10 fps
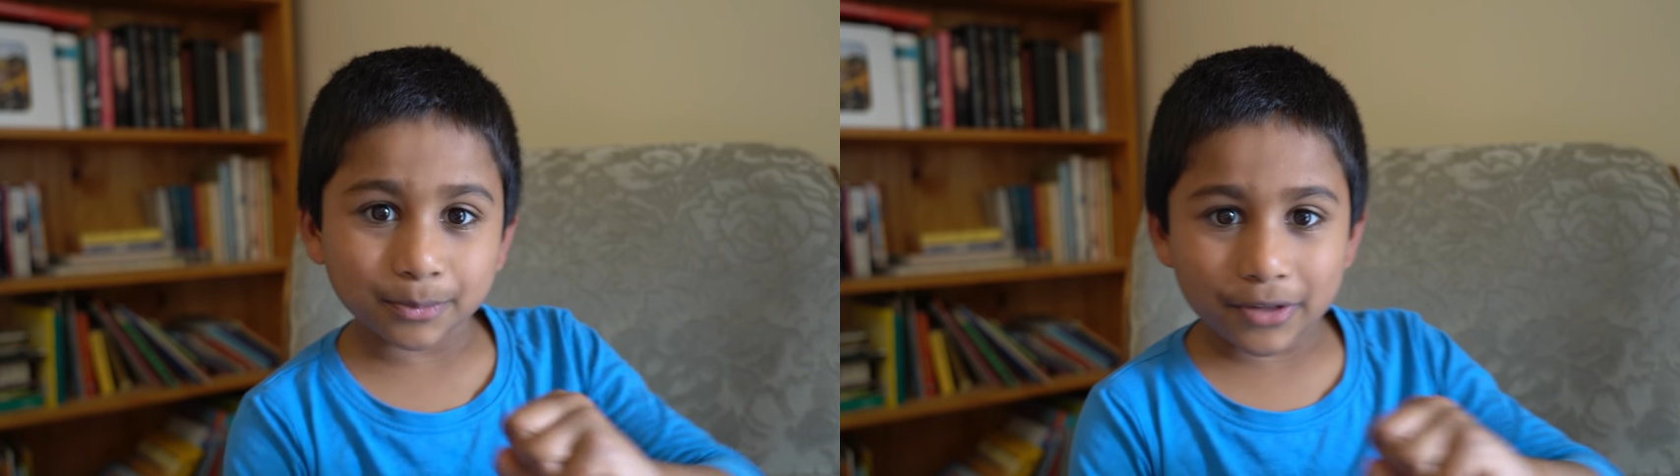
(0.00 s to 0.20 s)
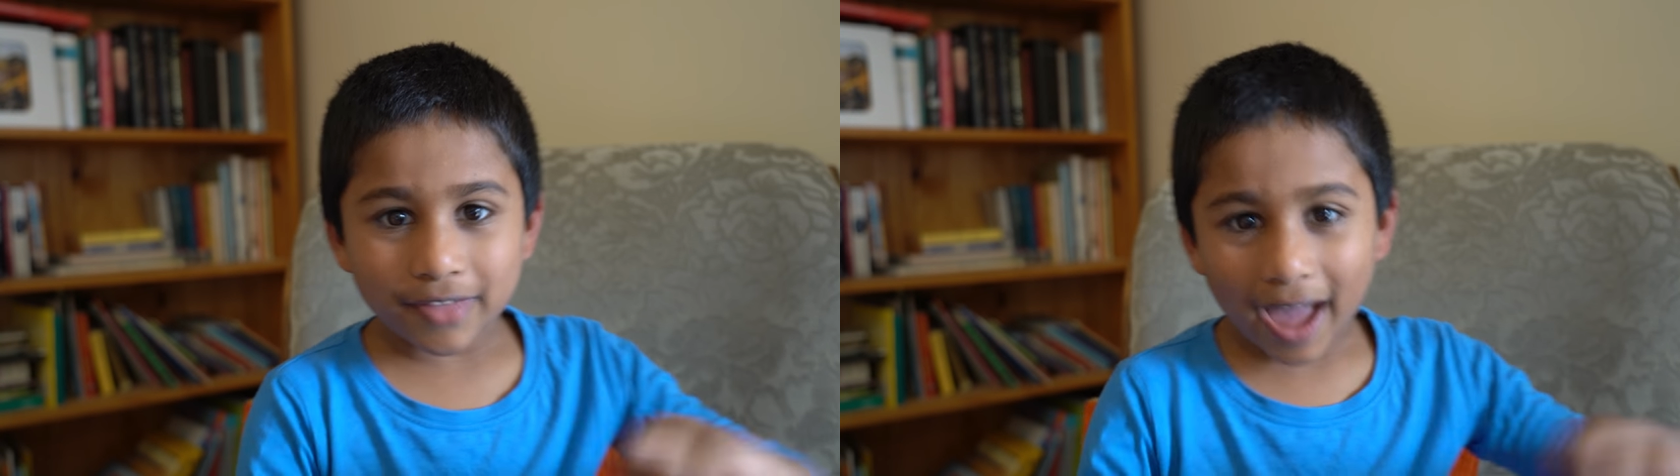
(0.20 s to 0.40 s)

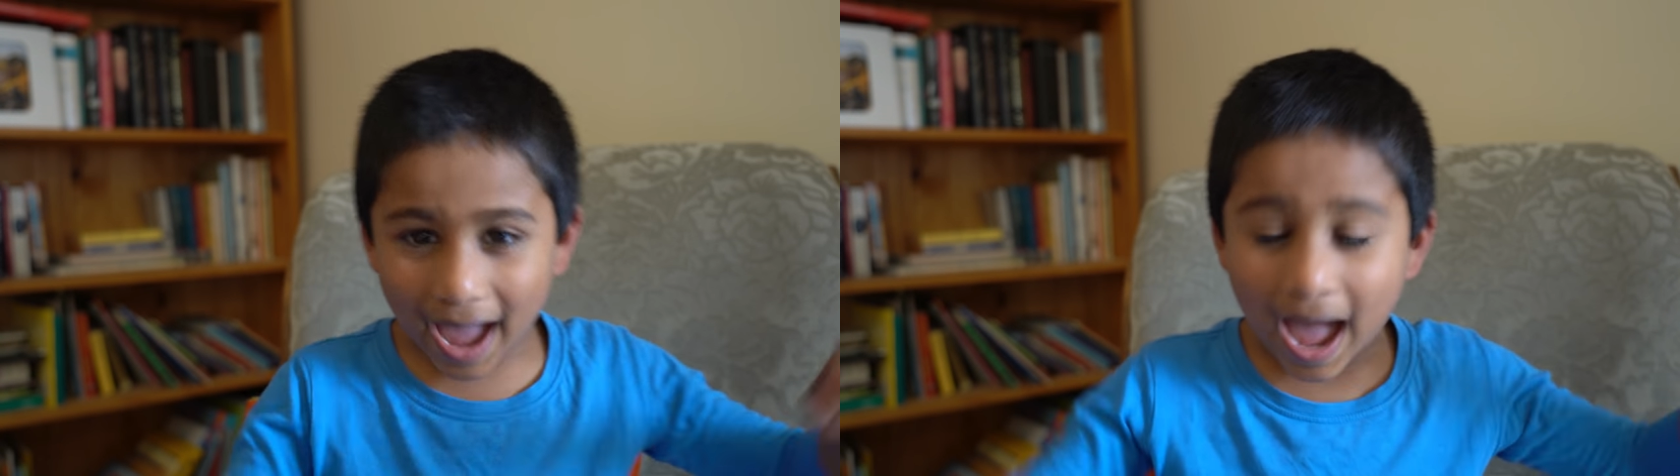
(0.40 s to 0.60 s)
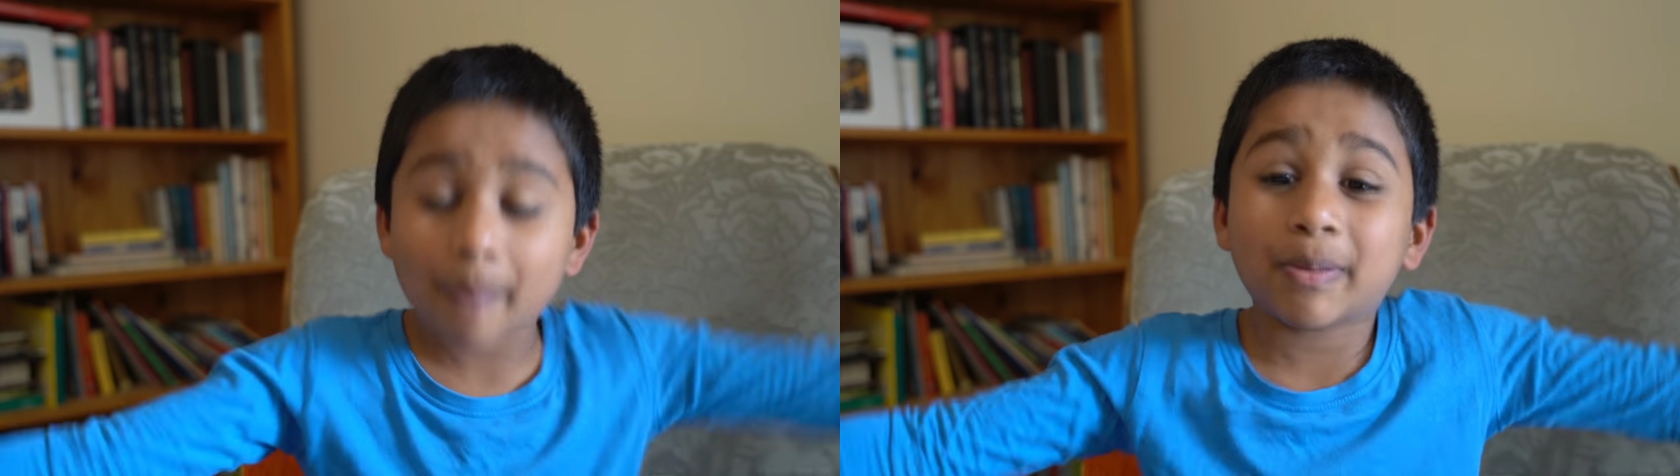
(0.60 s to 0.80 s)
when that
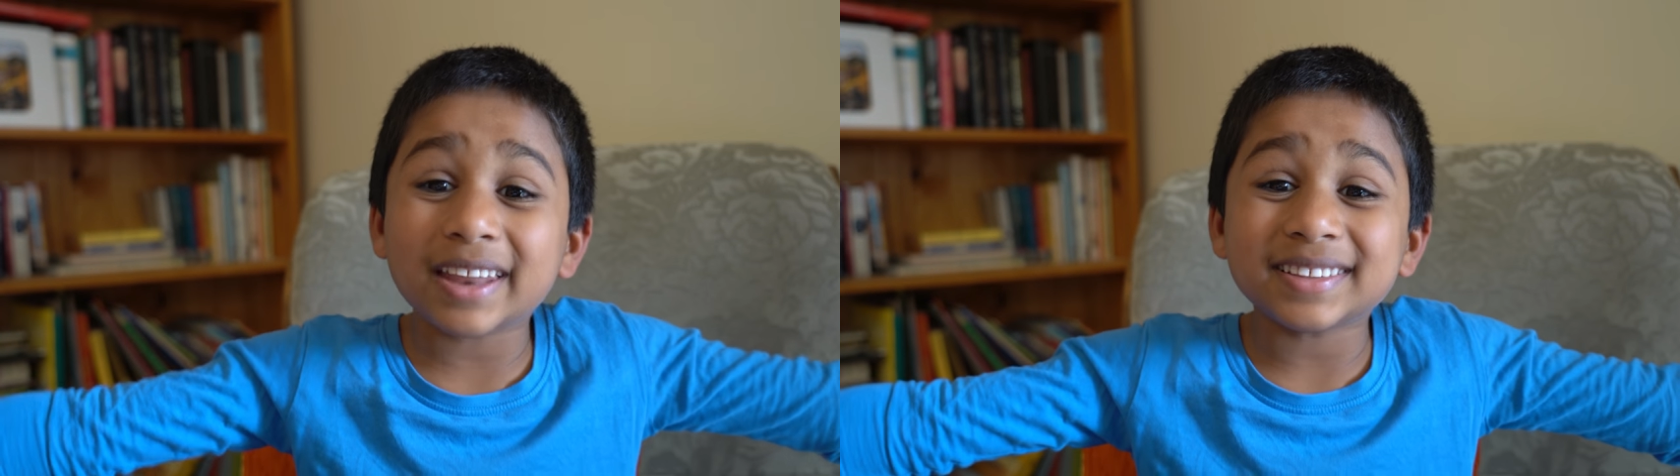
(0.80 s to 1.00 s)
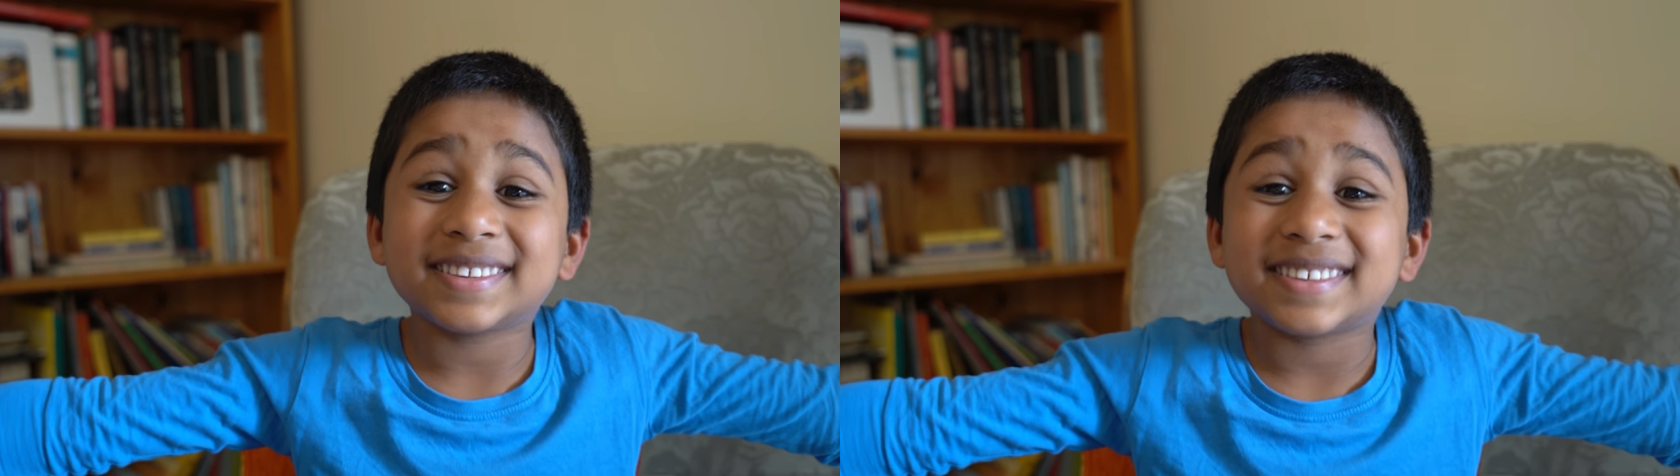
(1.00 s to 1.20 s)

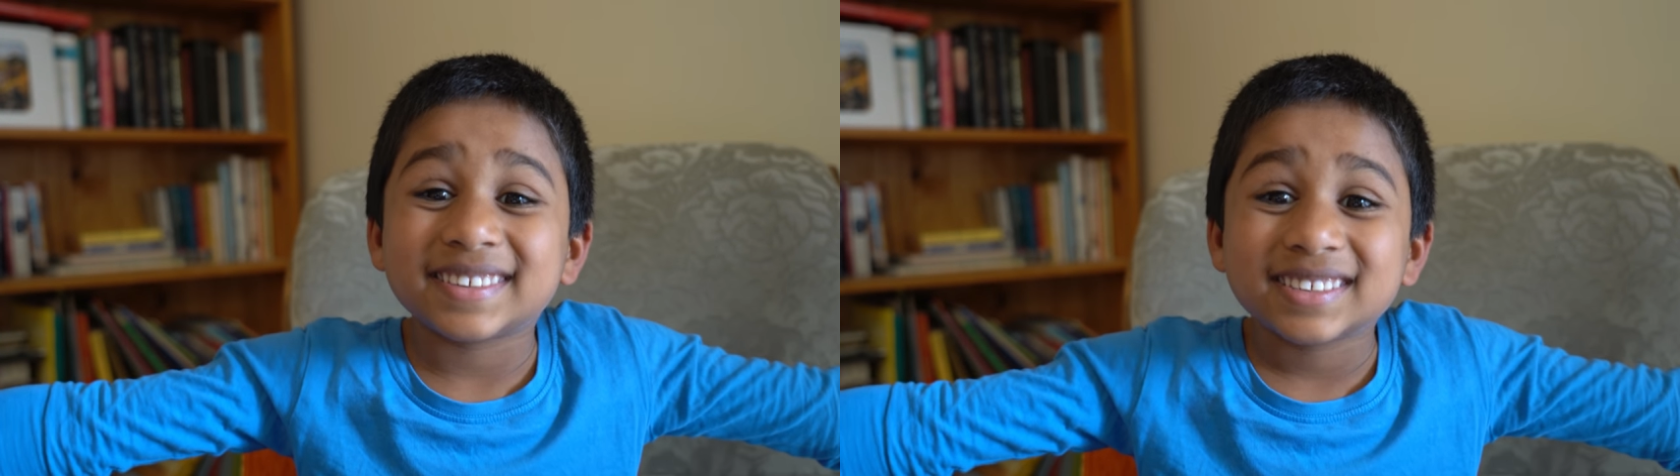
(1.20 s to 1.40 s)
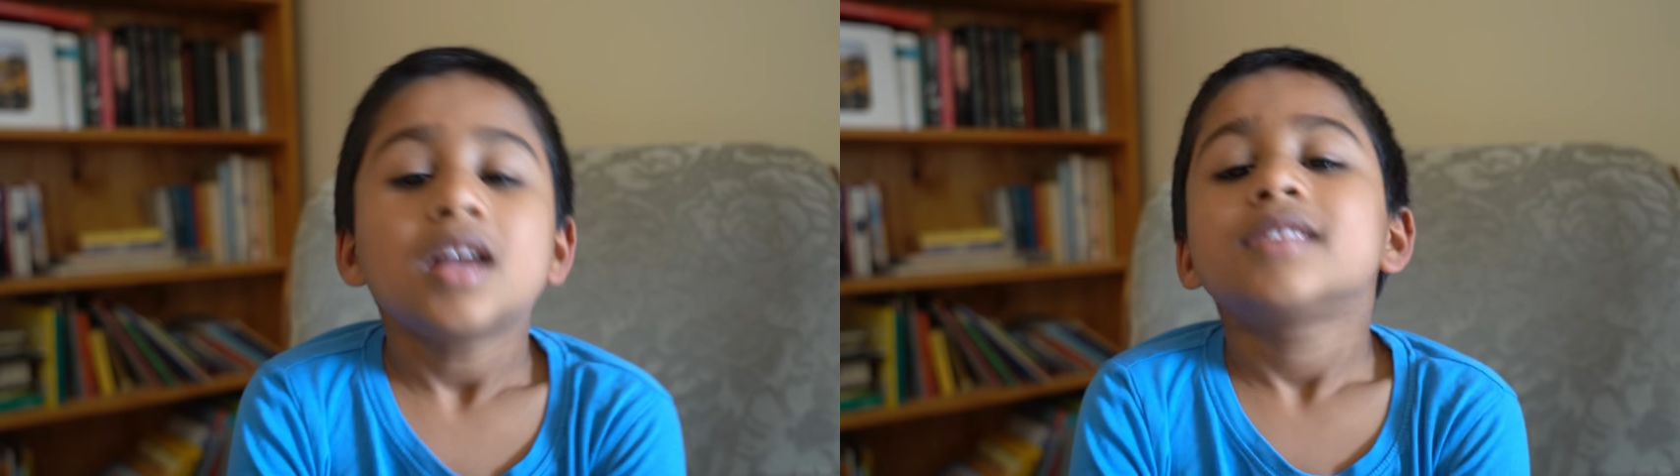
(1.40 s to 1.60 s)
happens!